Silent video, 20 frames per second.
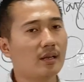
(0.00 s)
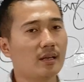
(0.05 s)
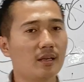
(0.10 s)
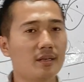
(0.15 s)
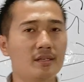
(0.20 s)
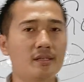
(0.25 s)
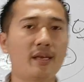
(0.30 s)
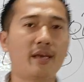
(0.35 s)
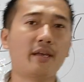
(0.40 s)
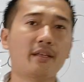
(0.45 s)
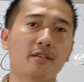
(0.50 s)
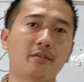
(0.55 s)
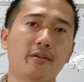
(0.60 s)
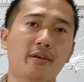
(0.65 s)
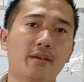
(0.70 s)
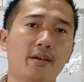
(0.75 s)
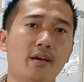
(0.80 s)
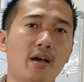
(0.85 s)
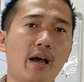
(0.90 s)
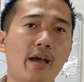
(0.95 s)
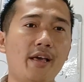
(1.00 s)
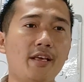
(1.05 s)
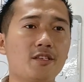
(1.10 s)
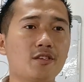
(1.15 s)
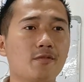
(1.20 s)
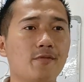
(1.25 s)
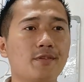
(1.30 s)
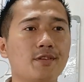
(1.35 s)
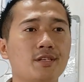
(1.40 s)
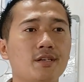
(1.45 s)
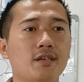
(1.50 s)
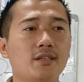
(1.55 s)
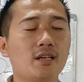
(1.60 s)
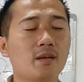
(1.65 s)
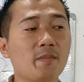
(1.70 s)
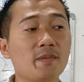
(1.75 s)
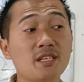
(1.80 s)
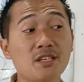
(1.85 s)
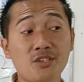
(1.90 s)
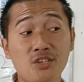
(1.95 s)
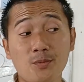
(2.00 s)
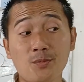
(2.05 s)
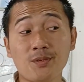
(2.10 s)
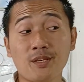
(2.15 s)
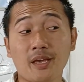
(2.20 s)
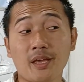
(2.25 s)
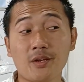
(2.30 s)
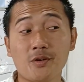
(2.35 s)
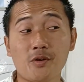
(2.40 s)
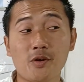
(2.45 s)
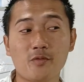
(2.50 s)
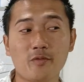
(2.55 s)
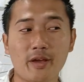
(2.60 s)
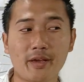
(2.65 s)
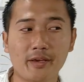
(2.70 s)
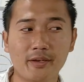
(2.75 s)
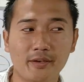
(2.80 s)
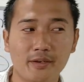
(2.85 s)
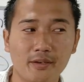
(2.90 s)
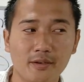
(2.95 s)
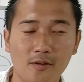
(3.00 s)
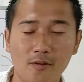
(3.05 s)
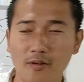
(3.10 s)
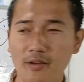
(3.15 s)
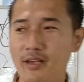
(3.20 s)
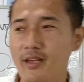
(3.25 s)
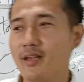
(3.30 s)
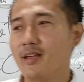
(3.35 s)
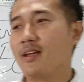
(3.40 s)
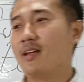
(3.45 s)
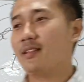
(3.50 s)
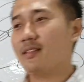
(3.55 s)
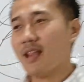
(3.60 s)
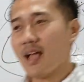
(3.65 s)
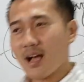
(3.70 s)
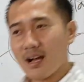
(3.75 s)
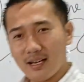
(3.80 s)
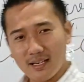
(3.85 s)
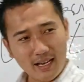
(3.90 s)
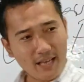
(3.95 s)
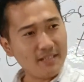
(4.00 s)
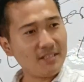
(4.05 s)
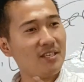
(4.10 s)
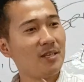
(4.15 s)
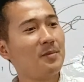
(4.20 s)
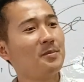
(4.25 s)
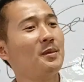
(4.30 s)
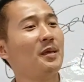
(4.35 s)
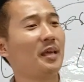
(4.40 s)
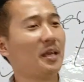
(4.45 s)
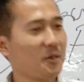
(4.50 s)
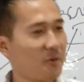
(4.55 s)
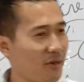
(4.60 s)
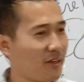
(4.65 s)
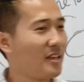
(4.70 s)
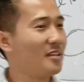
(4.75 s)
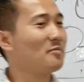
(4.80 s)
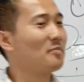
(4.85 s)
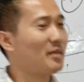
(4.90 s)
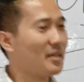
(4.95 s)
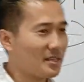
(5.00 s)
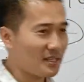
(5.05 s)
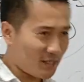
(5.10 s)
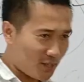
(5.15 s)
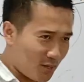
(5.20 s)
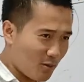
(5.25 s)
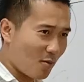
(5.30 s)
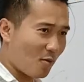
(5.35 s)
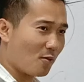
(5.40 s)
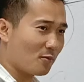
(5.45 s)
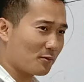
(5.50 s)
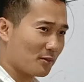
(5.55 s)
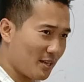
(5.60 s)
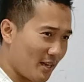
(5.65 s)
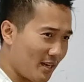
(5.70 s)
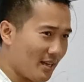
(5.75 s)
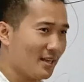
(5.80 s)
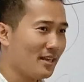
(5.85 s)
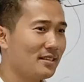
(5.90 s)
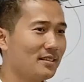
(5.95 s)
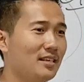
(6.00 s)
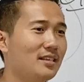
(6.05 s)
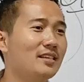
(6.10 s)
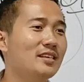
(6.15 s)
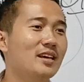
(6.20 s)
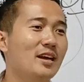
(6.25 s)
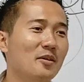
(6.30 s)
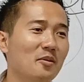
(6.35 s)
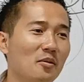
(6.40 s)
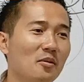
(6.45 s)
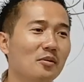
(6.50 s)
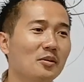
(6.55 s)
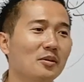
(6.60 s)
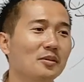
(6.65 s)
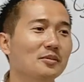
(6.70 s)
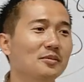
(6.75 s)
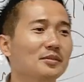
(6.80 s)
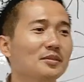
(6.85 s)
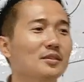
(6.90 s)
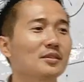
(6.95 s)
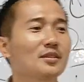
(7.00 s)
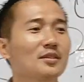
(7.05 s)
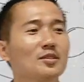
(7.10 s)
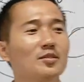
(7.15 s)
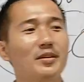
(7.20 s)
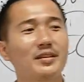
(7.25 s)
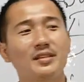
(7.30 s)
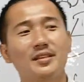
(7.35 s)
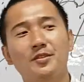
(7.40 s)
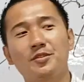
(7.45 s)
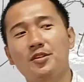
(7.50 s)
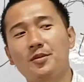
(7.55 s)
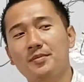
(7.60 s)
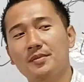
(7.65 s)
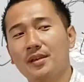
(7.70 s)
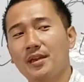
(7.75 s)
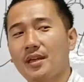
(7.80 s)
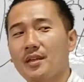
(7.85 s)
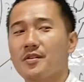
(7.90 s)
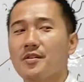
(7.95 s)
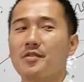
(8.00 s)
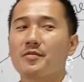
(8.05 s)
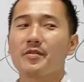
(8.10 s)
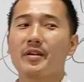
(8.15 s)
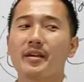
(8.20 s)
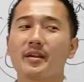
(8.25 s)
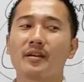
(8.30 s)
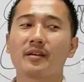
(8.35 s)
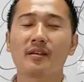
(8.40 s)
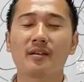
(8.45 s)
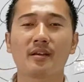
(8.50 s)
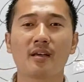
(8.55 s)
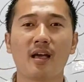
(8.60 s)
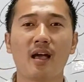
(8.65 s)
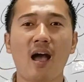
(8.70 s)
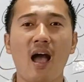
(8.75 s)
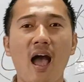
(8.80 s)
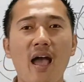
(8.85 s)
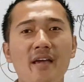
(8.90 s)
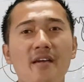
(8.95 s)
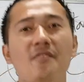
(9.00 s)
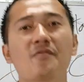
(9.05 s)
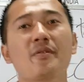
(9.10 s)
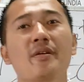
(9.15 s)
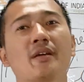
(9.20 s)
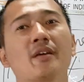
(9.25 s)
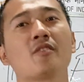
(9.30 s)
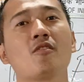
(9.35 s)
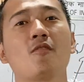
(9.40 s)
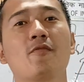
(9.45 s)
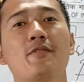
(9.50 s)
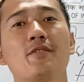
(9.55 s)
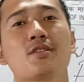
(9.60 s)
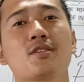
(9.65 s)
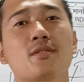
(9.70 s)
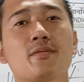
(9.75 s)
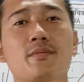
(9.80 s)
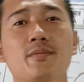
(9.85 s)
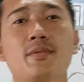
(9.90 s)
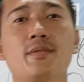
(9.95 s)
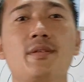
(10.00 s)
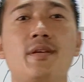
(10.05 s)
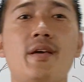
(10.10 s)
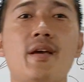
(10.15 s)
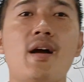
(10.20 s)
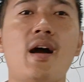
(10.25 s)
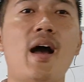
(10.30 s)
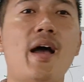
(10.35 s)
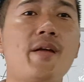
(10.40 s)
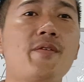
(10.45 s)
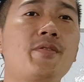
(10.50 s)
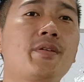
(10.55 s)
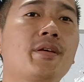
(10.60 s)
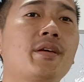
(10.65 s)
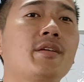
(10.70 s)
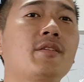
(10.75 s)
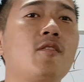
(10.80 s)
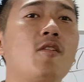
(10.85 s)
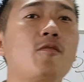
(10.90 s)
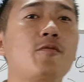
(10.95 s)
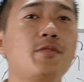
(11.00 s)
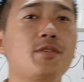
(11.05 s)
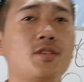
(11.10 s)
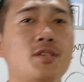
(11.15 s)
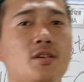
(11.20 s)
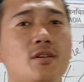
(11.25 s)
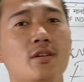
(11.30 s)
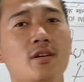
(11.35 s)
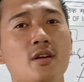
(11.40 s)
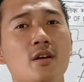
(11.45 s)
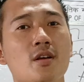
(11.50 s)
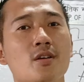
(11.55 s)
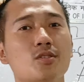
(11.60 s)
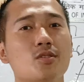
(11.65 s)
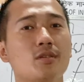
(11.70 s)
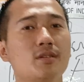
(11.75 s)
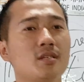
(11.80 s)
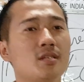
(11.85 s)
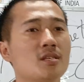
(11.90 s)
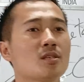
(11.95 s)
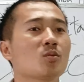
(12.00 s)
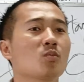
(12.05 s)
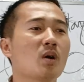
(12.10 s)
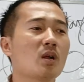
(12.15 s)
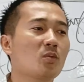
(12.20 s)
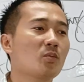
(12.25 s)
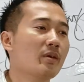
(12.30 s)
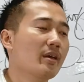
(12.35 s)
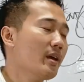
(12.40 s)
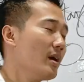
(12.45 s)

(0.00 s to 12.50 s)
secretary, IAS officer. That means a chief secretary rank. Okay, Nagaland chief secretary can be a CEO of the NITI Aayog. So it's a chief secretary rank, a higher ranking officer. A higher ranking officer. So this is what we